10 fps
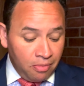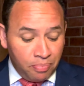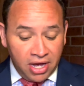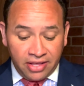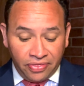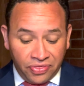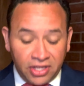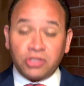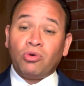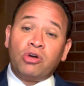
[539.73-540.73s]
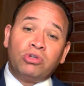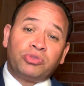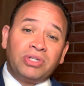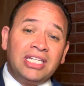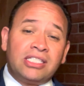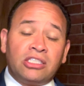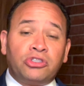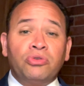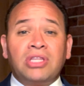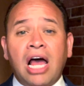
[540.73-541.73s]
But this one was released in
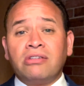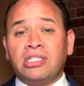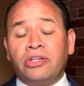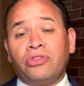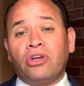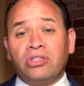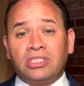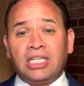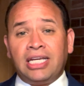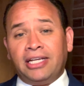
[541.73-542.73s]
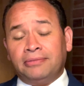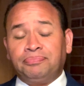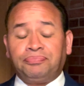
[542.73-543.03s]
2013.